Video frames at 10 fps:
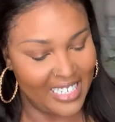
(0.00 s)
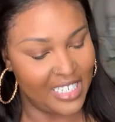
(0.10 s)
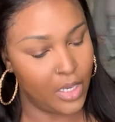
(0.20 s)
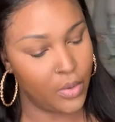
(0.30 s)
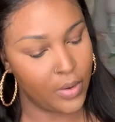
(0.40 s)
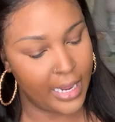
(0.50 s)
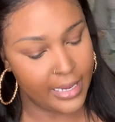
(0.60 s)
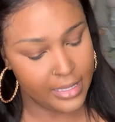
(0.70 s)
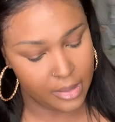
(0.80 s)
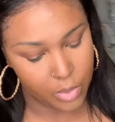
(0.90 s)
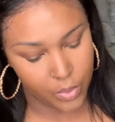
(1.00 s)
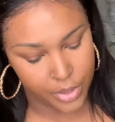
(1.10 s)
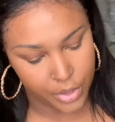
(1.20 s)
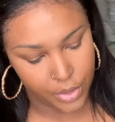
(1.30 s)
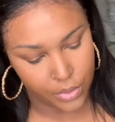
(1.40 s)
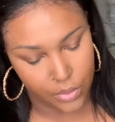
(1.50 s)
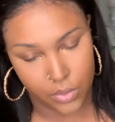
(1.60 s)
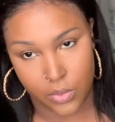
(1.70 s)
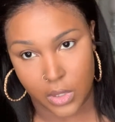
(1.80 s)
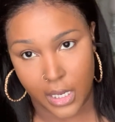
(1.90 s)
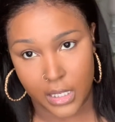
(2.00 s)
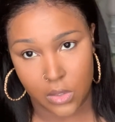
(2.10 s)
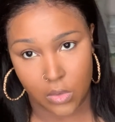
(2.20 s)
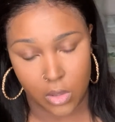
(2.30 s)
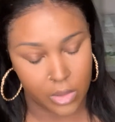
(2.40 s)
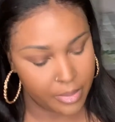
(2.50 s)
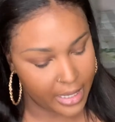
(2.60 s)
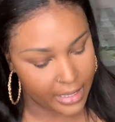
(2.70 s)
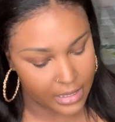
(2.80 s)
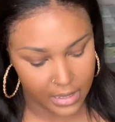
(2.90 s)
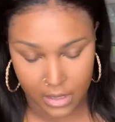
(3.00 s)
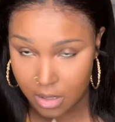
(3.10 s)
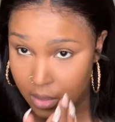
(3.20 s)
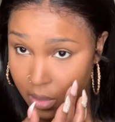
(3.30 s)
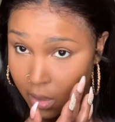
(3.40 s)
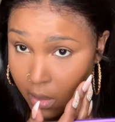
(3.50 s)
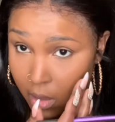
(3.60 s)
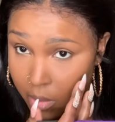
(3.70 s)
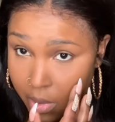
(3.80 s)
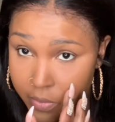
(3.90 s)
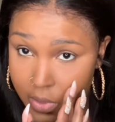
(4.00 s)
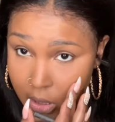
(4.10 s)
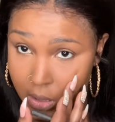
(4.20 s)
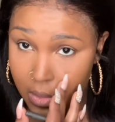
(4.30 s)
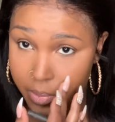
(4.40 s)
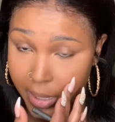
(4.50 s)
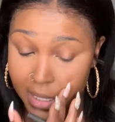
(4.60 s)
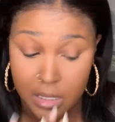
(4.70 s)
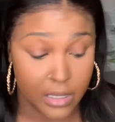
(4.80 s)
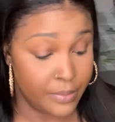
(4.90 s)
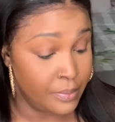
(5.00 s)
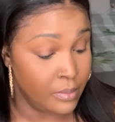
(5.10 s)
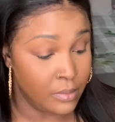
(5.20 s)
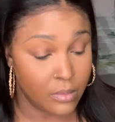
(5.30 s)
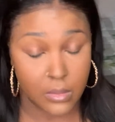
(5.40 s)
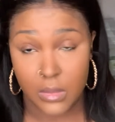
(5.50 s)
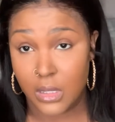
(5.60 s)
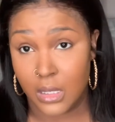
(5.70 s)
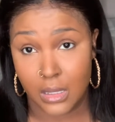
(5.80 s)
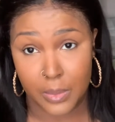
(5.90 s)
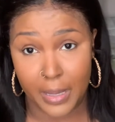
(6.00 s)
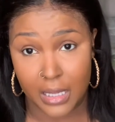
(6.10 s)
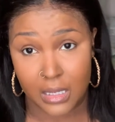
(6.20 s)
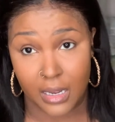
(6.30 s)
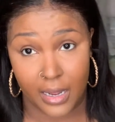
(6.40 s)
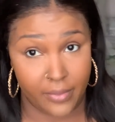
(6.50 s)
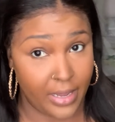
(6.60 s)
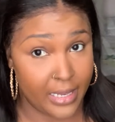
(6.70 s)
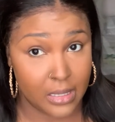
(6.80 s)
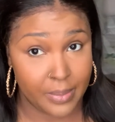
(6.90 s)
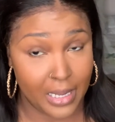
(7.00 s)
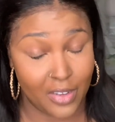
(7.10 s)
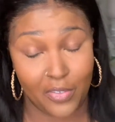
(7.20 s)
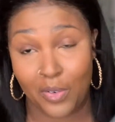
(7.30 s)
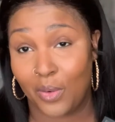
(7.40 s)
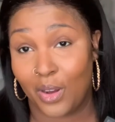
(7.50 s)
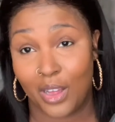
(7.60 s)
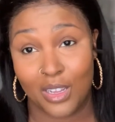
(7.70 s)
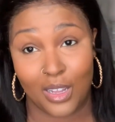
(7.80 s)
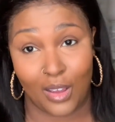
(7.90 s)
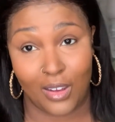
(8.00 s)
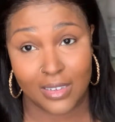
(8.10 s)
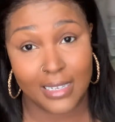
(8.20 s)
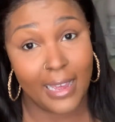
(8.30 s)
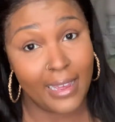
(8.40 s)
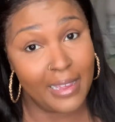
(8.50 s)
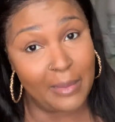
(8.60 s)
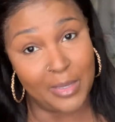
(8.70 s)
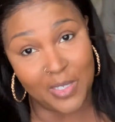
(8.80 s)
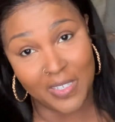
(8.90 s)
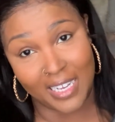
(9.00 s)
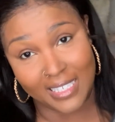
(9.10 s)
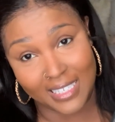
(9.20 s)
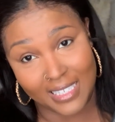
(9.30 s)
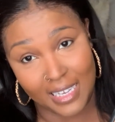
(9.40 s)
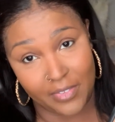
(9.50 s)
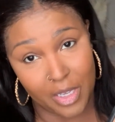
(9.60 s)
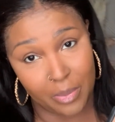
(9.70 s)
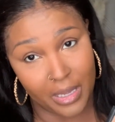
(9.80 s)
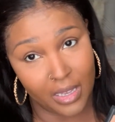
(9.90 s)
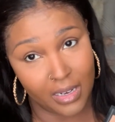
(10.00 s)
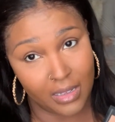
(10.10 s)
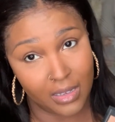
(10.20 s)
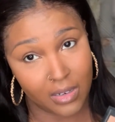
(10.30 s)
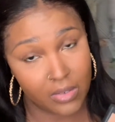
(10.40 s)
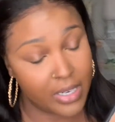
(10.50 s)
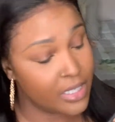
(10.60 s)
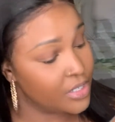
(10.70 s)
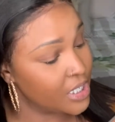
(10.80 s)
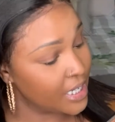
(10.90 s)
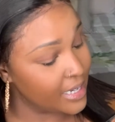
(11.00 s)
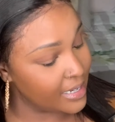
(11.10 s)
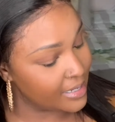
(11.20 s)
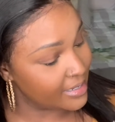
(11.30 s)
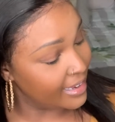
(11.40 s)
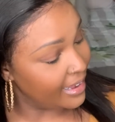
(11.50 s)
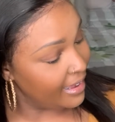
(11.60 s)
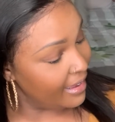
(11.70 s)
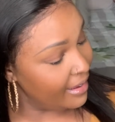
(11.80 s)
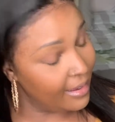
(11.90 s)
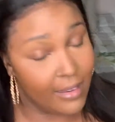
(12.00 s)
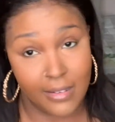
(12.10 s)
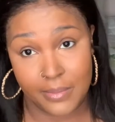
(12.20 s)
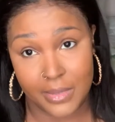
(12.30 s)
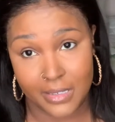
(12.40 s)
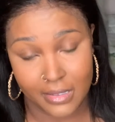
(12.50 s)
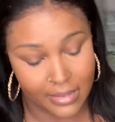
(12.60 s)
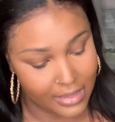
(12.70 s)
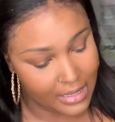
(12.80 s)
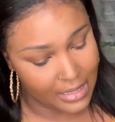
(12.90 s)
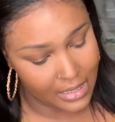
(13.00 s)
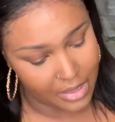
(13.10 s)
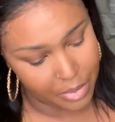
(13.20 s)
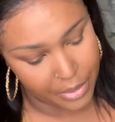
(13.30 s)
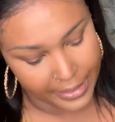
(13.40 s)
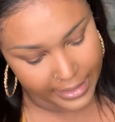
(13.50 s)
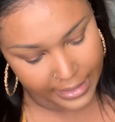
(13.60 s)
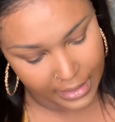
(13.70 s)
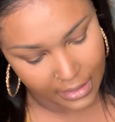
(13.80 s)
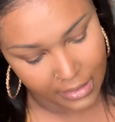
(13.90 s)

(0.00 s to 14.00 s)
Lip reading: so I am going to contour with my Anastasia Beverly Hills palette. This palette, I've had this palette for a long time. As you guys can see, I've hit pan in the corrector shade. This is a pretty